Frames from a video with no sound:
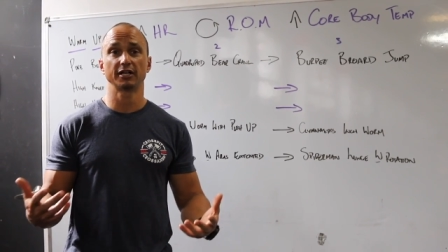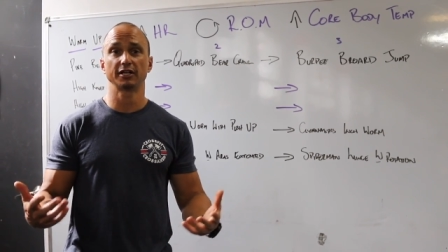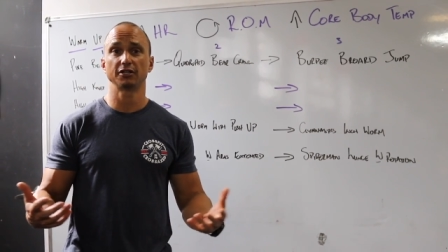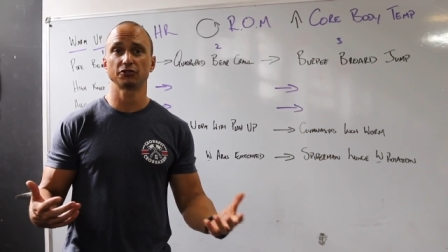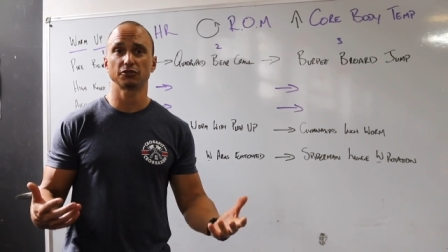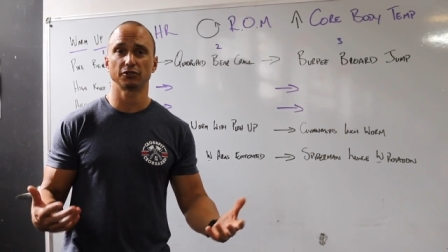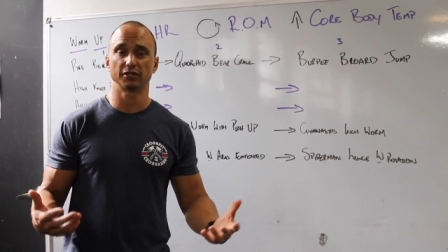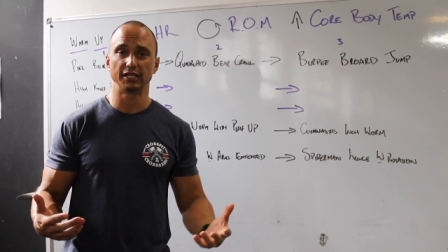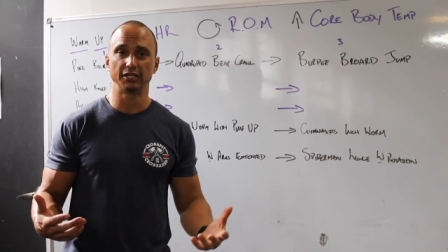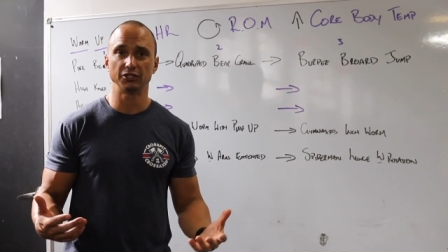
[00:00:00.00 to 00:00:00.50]
any
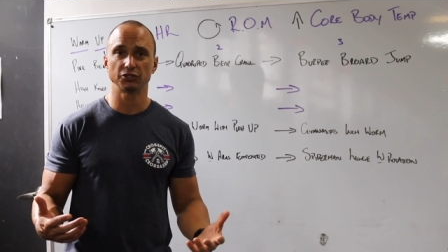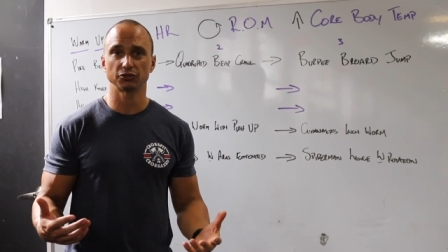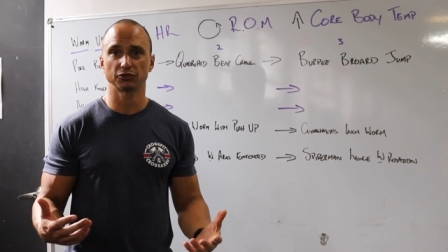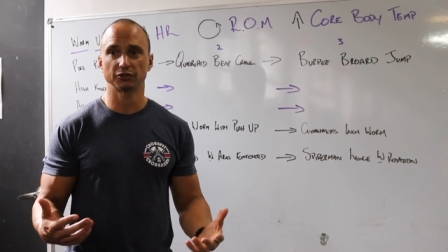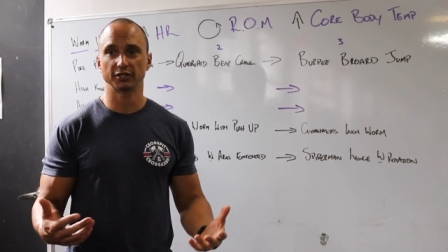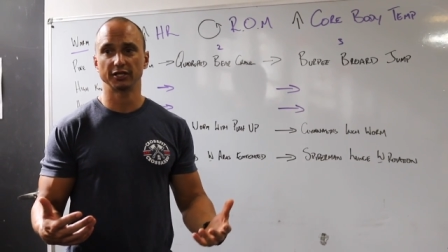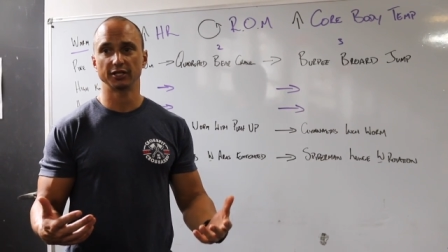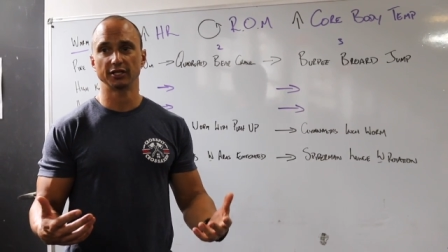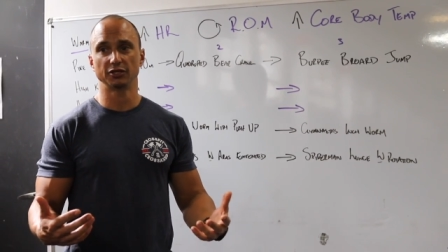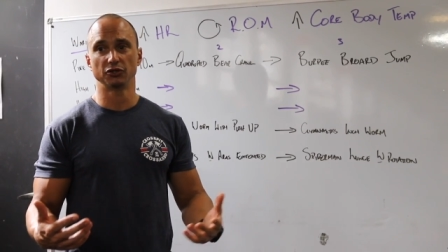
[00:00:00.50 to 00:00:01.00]
sort of
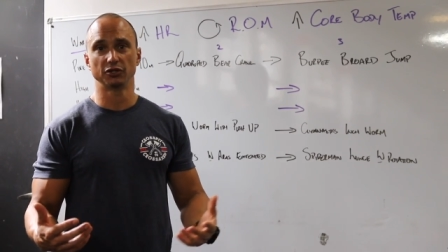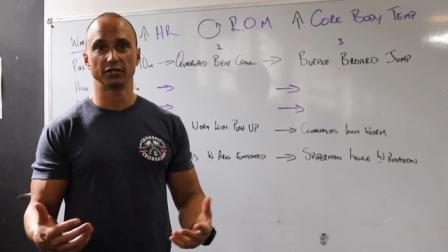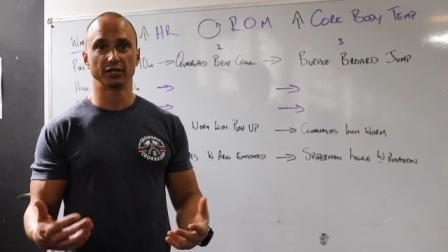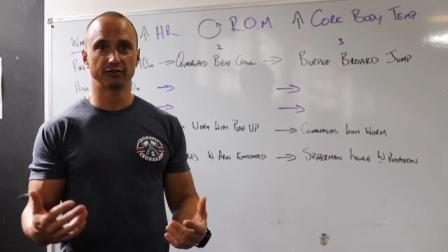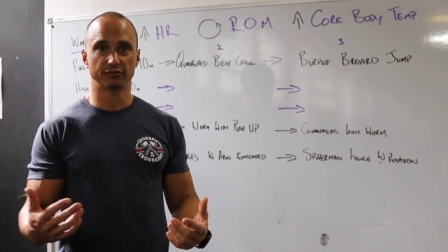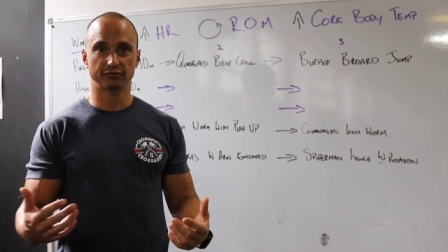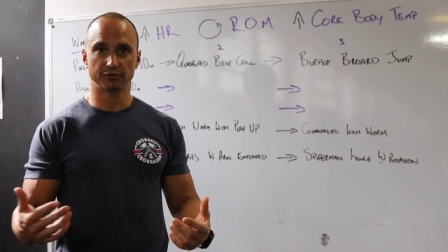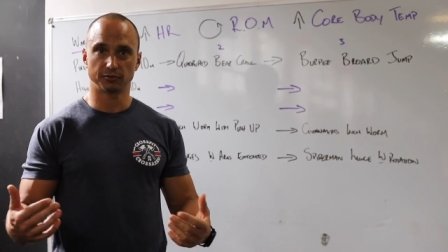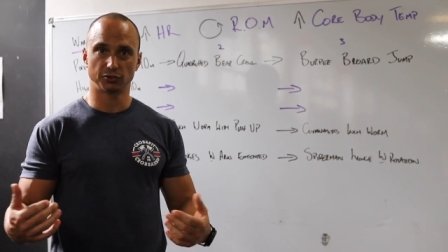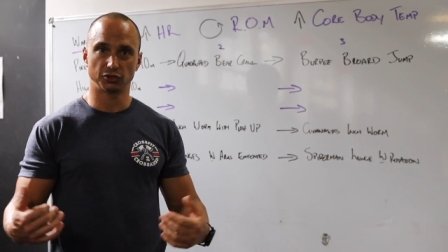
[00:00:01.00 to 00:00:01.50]
injury that you get
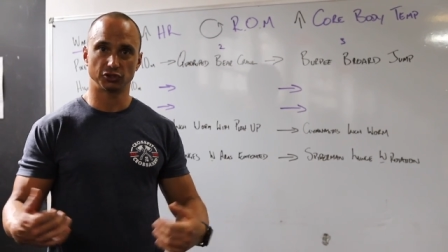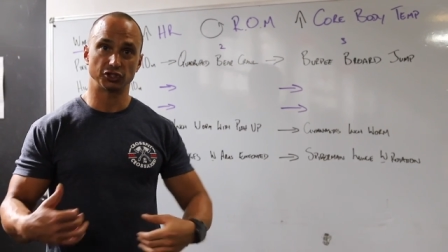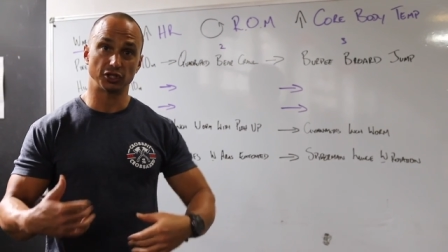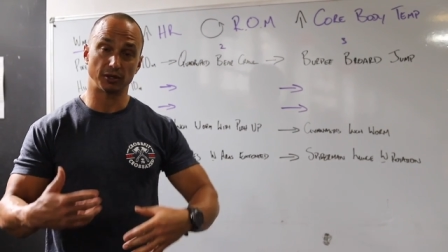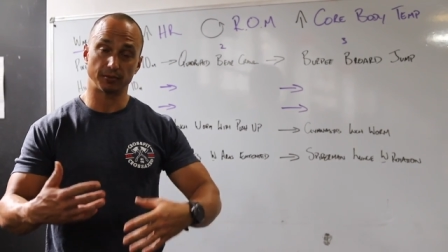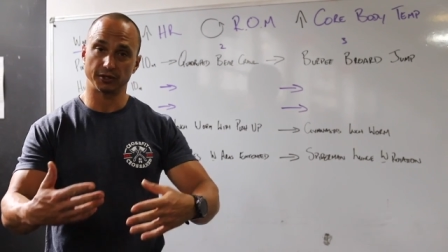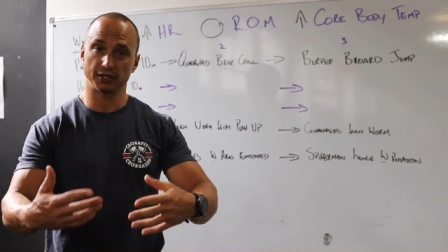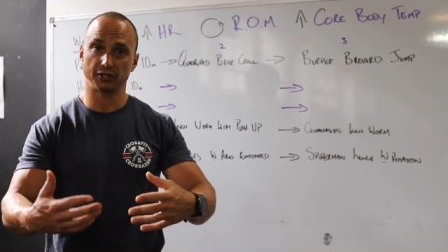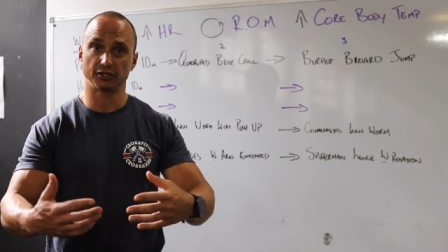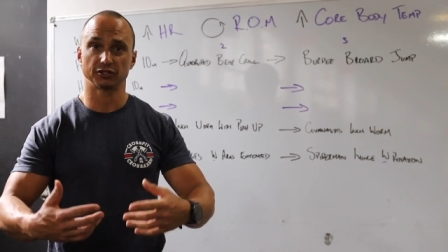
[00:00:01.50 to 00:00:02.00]
from just
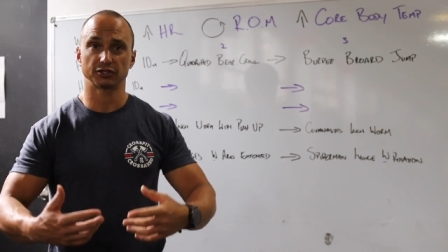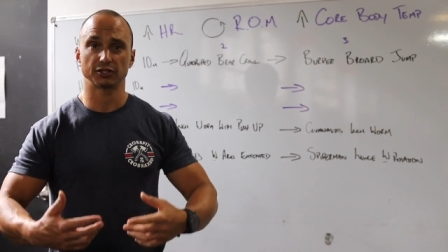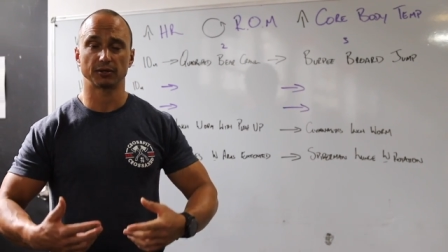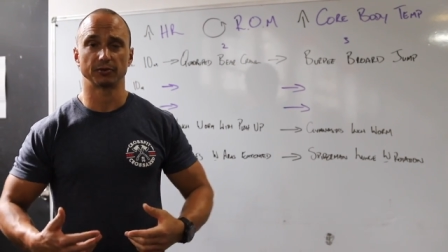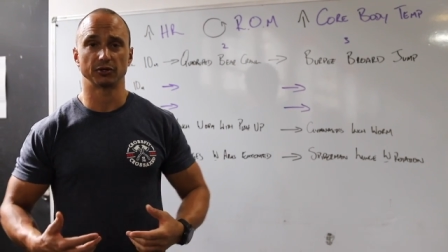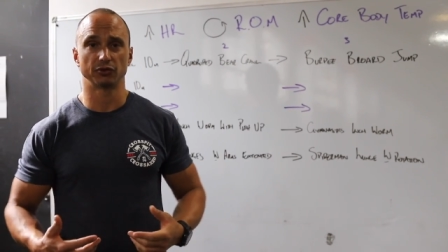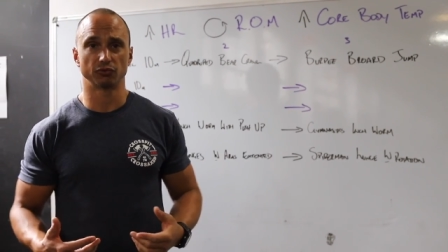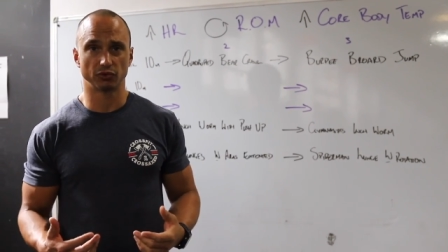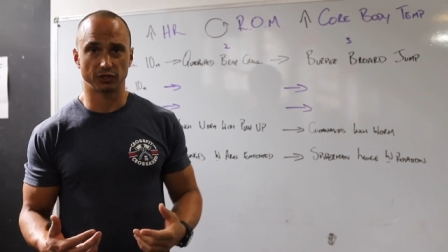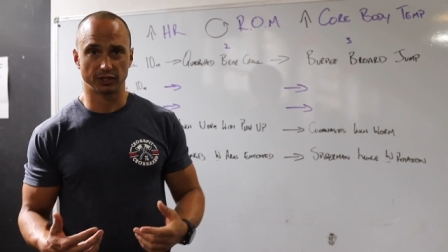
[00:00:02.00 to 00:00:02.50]
jumping into
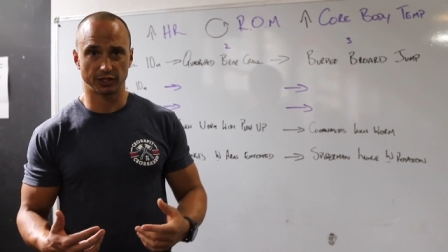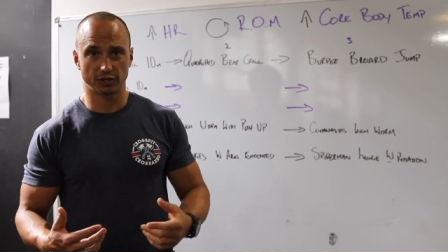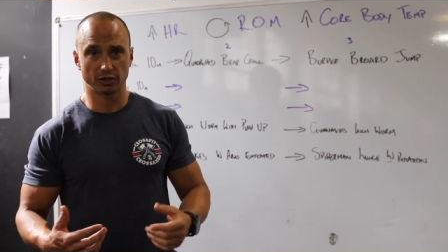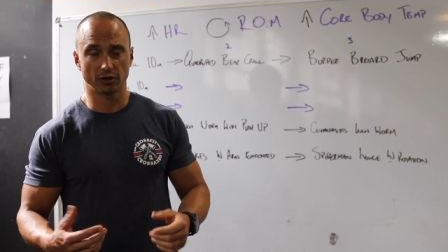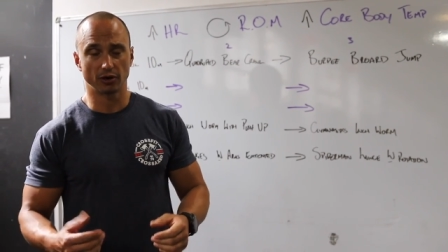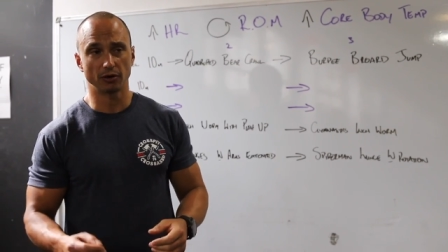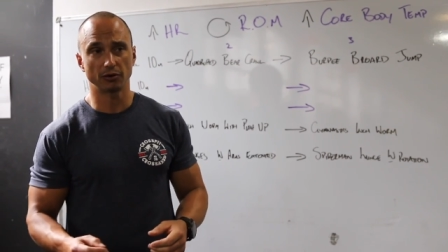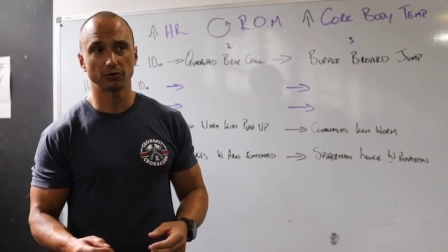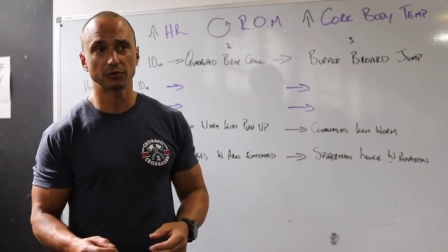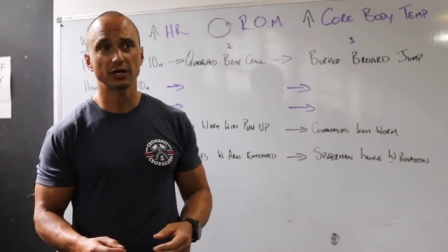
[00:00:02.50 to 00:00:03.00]
something really
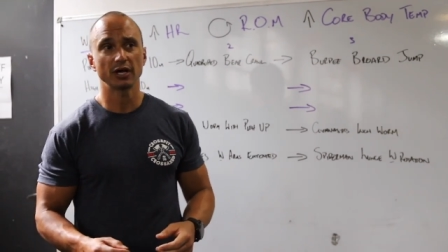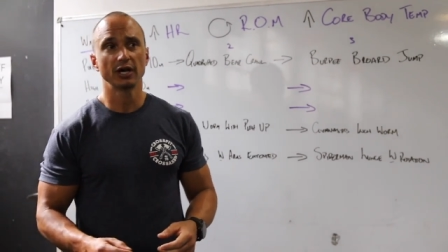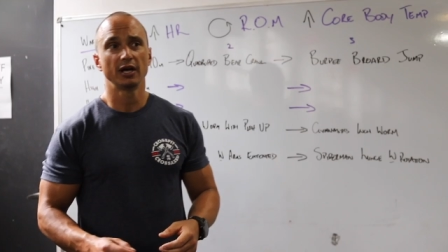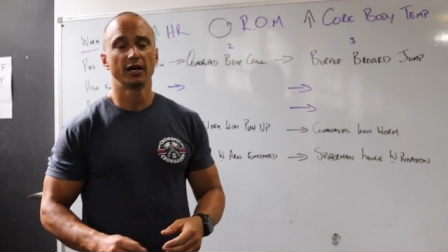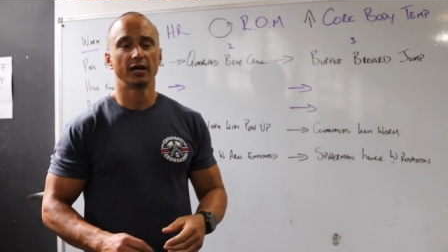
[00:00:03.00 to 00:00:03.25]
cold.